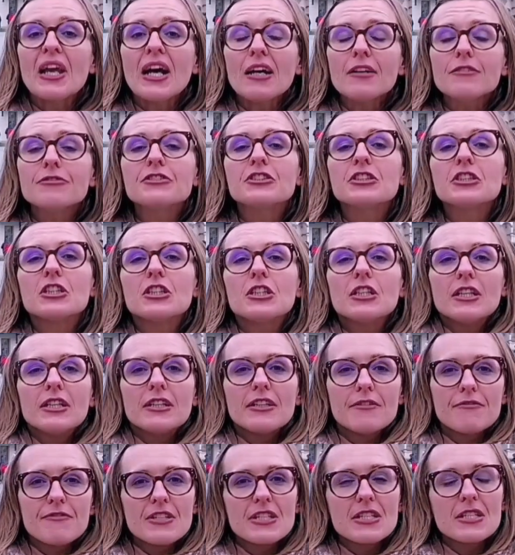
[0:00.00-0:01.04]
After
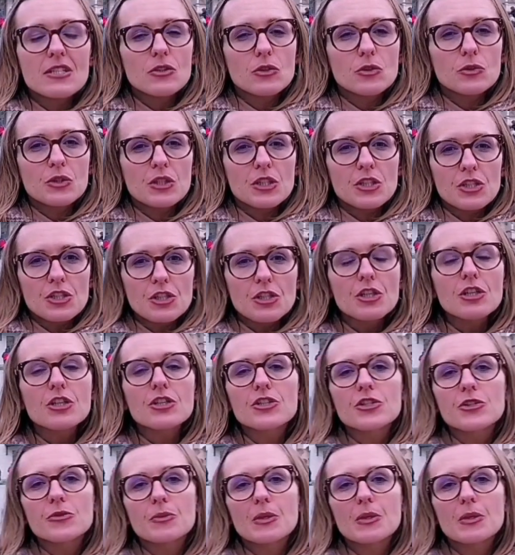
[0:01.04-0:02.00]
the visit to the church,